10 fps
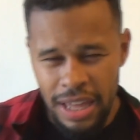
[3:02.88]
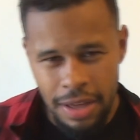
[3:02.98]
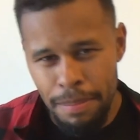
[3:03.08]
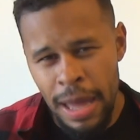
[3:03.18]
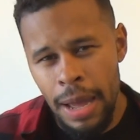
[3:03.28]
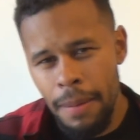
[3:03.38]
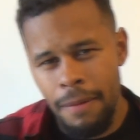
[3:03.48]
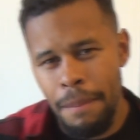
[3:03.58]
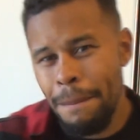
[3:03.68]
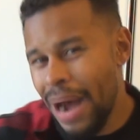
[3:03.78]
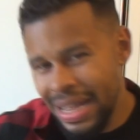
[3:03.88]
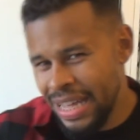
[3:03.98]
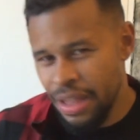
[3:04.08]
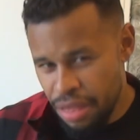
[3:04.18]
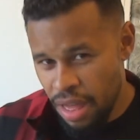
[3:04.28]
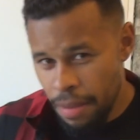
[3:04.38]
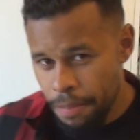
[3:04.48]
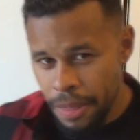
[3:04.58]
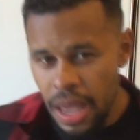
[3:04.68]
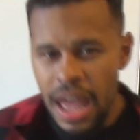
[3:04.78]
can make Bonita,
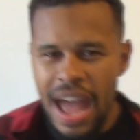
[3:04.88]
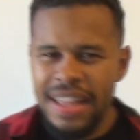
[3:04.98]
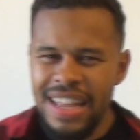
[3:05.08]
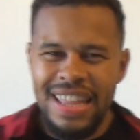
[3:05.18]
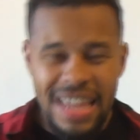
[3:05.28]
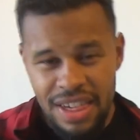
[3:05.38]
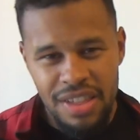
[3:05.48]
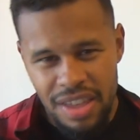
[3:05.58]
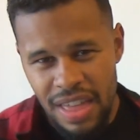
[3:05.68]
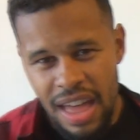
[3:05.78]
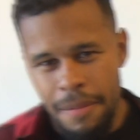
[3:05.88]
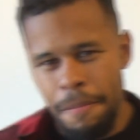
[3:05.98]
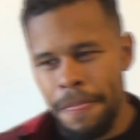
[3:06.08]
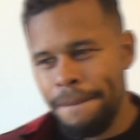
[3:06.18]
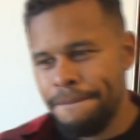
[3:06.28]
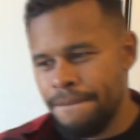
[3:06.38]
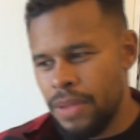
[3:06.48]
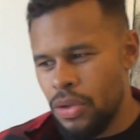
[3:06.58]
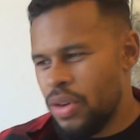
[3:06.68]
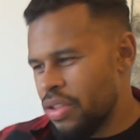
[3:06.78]
and in addition to that,
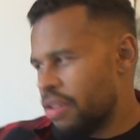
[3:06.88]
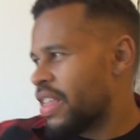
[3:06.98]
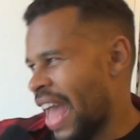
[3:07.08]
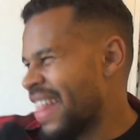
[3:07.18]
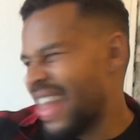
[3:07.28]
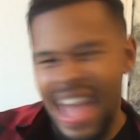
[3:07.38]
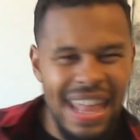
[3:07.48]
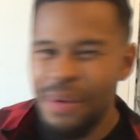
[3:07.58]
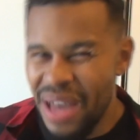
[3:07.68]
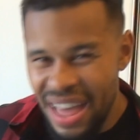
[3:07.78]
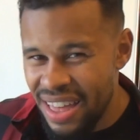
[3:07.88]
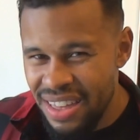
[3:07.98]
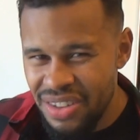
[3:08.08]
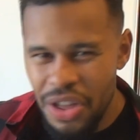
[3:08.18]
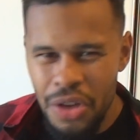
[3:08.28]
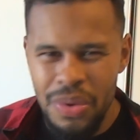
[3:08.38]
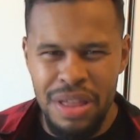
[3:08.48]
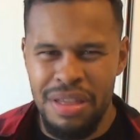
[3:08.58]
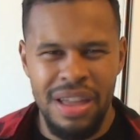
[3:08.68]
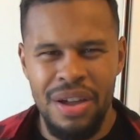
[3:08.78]
you can just get it anywhere. You know,
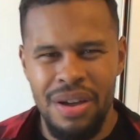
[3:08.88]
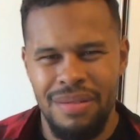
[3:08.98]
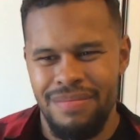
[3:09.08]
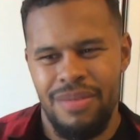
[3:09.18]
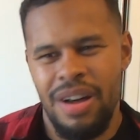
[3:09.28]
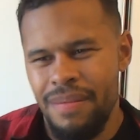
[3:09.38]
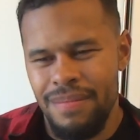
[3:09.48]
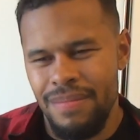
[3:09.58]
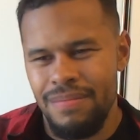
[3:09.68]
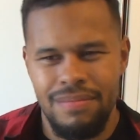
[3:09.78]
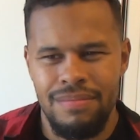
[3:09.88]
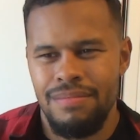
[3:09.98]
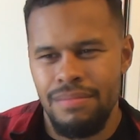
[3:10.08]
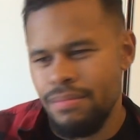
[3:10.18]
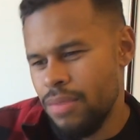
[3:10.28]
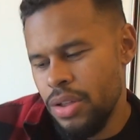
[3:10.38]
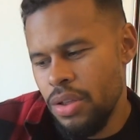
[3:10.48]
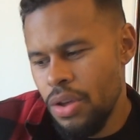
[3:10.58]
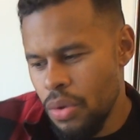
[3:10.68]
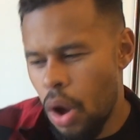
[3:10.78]
it's like, what, I don't
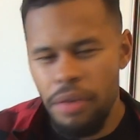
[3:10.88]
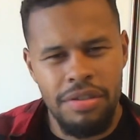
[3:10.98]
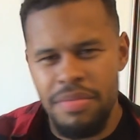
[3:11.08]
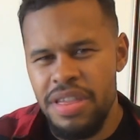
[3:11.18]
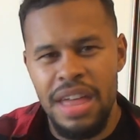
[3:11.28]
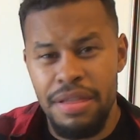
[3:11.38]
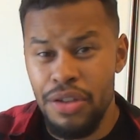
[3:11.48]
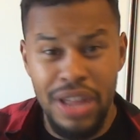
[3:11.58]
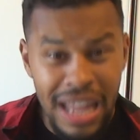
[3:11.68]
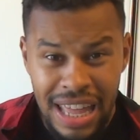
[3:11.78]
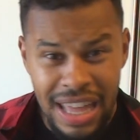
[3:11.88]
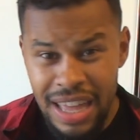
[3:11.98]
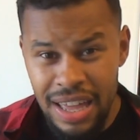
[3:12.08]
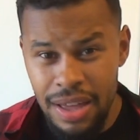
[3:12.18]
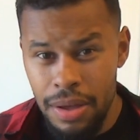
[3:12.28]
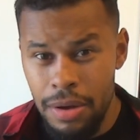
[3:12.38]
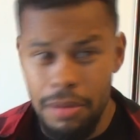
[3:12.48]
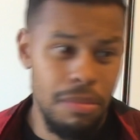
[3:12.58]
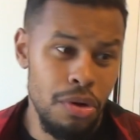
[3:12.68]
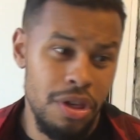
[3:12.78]
know, 800 studinki,
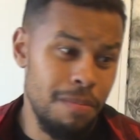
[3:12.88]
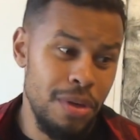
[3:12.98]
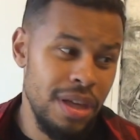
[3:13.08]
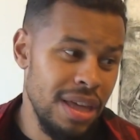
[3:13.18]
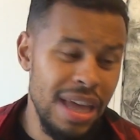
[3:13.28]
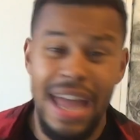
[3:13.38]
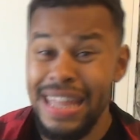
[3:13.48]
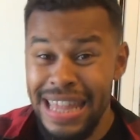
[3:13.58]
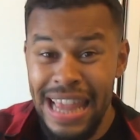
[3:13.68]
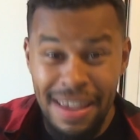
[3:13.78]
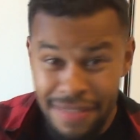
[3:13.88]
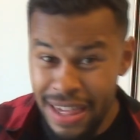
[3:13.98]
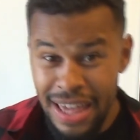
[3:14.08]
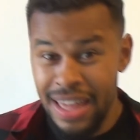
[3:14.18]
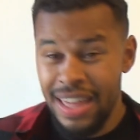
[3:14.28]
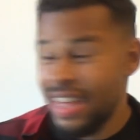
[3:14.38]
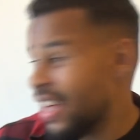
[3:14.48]
może be Edin Levche,